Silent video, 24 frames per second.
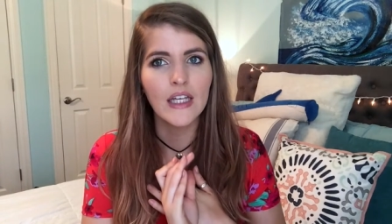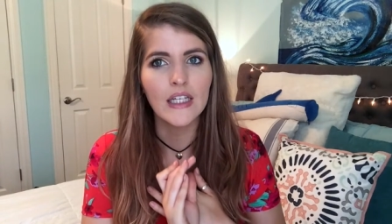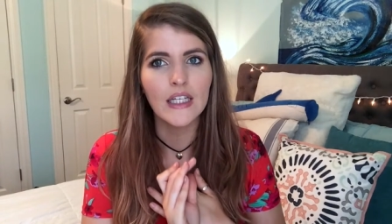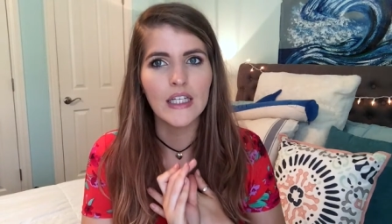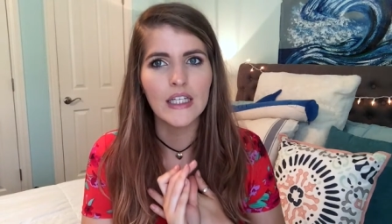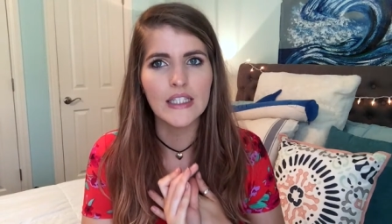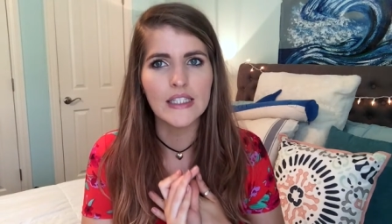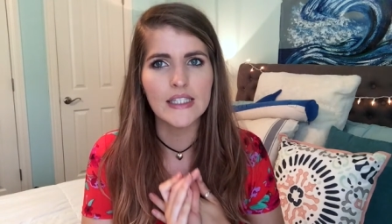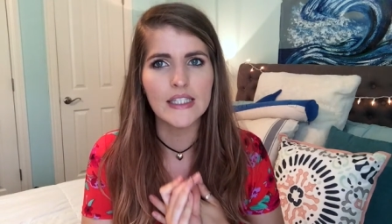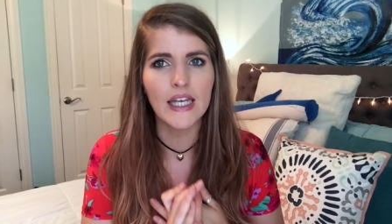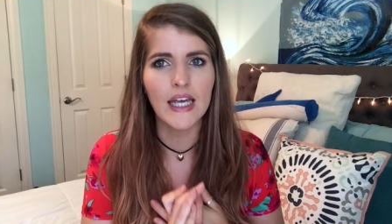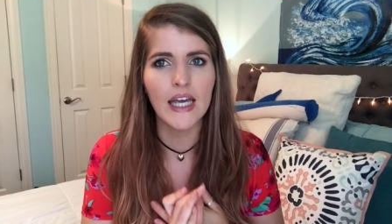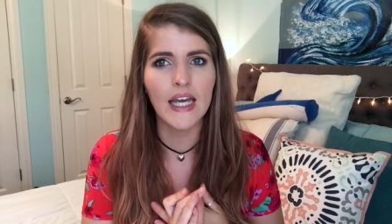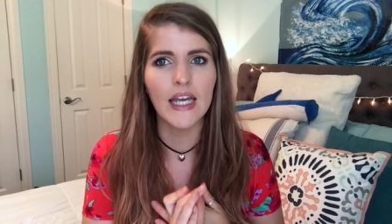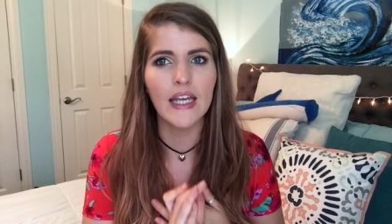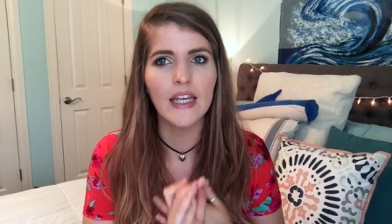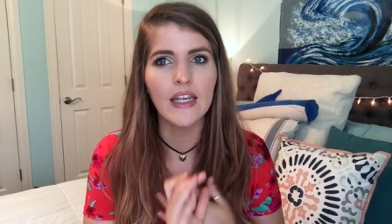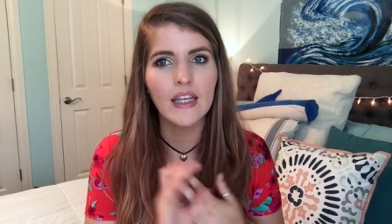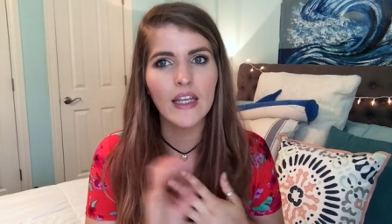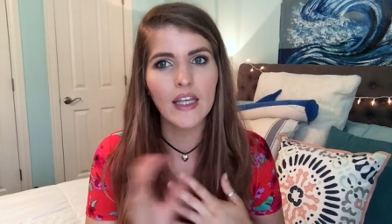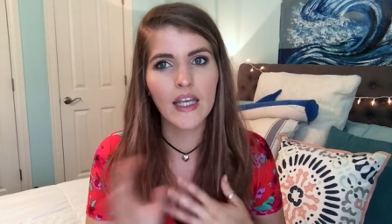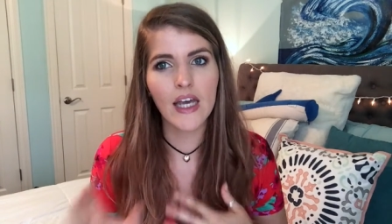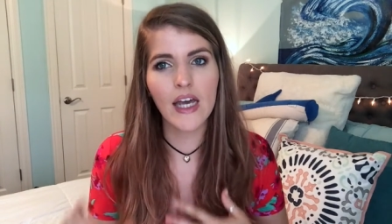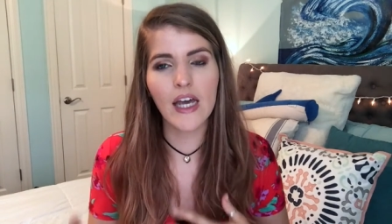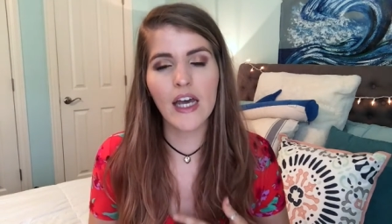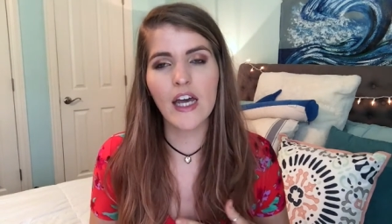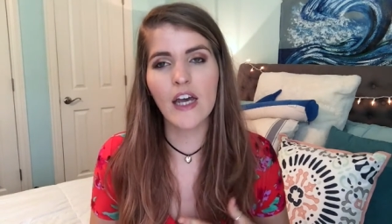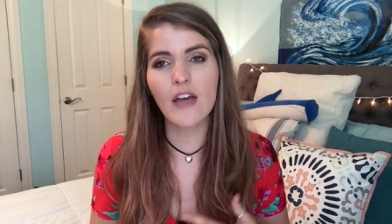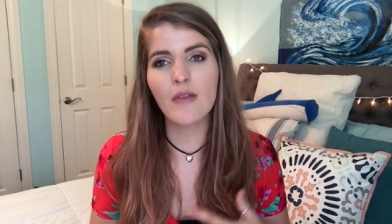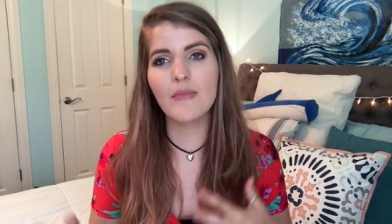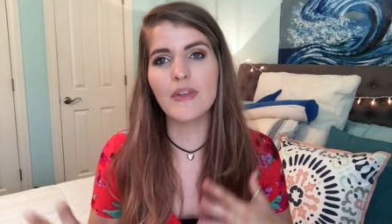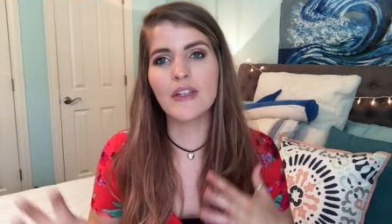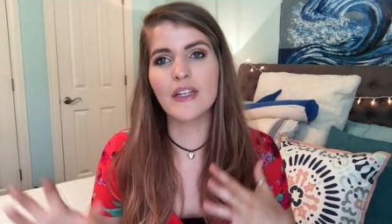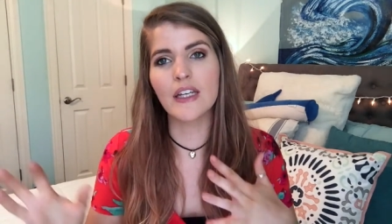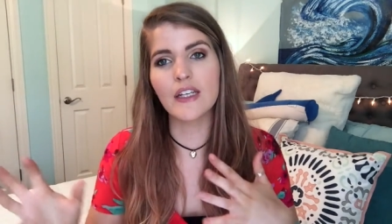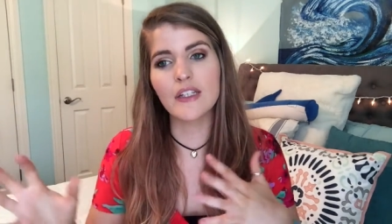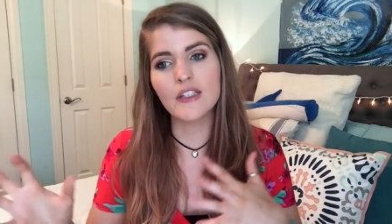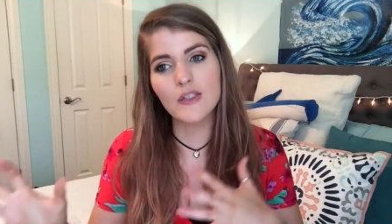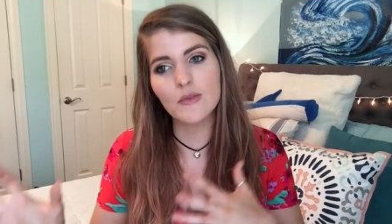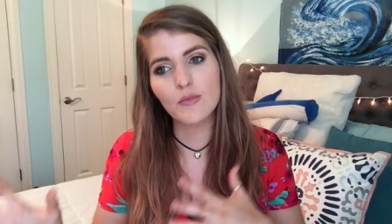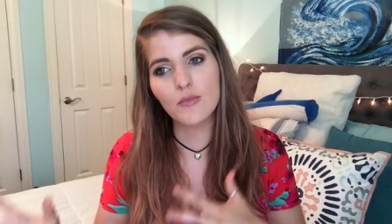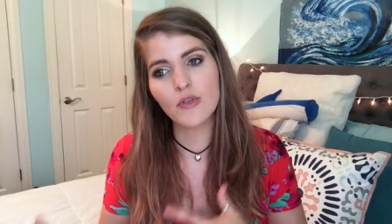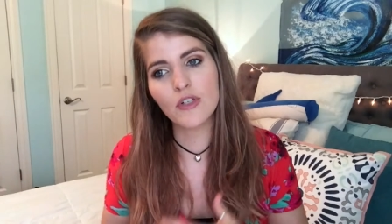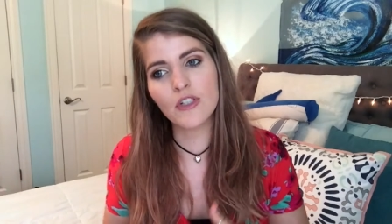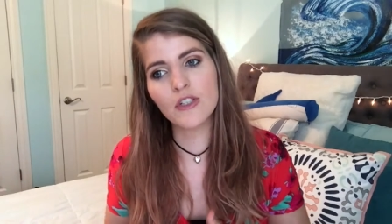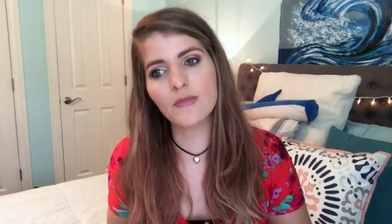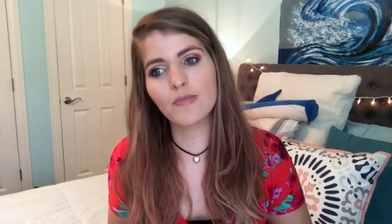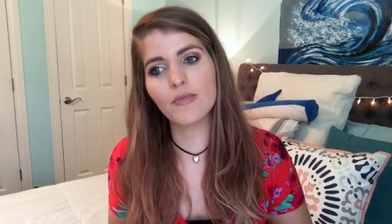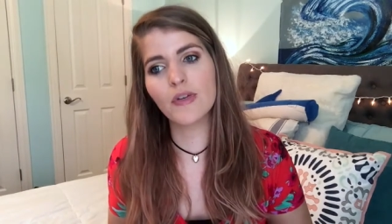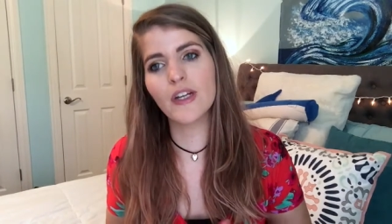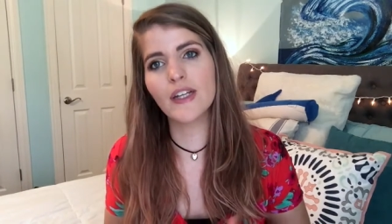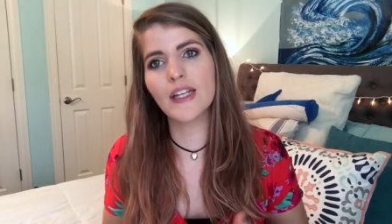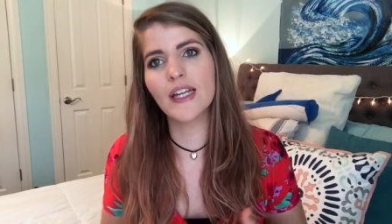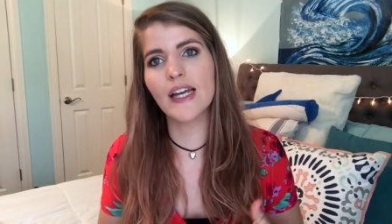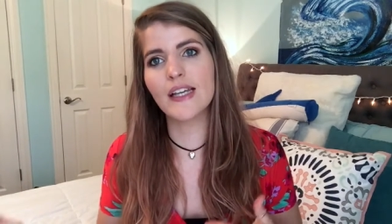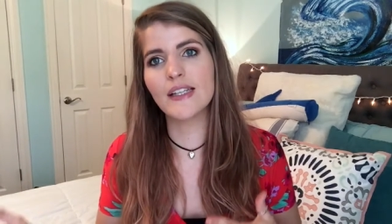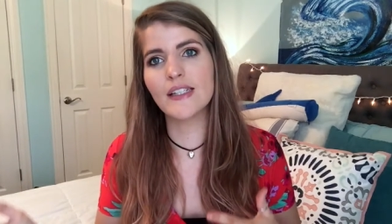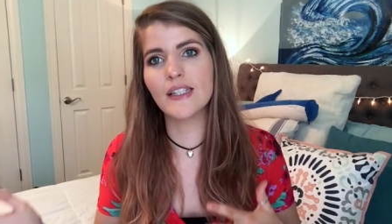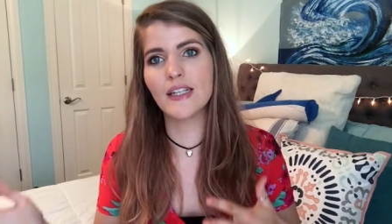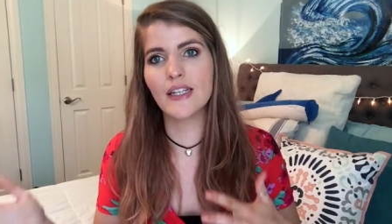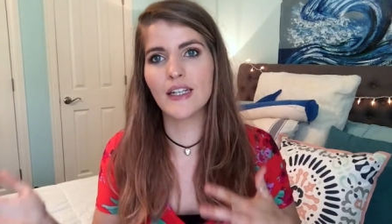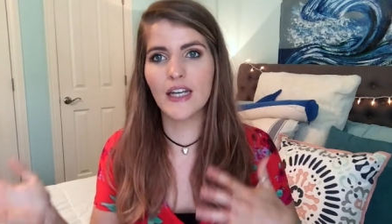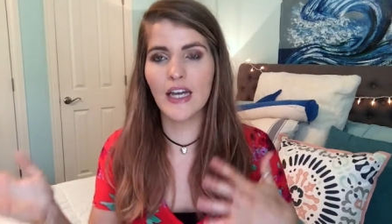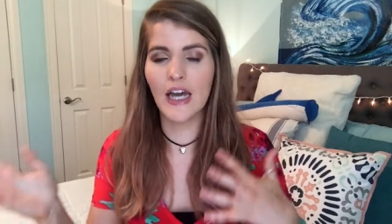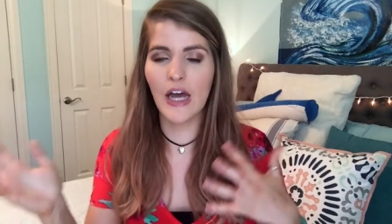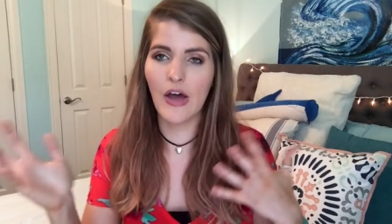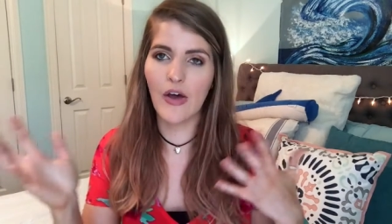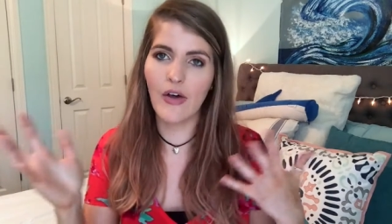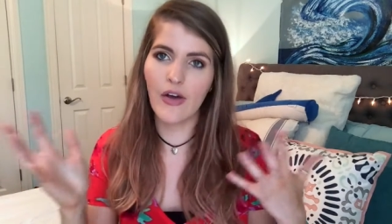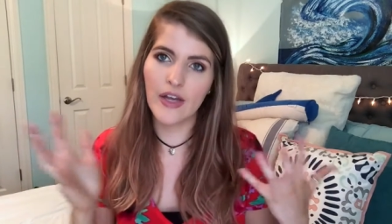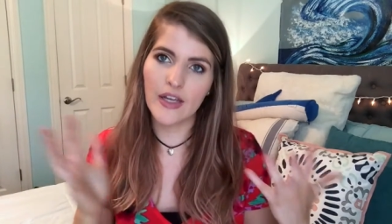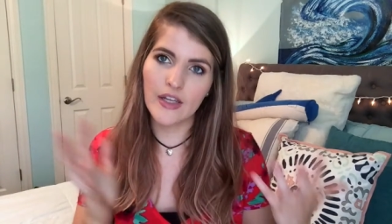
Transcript: He's like, yeah, I'm in like sports broadcasting now.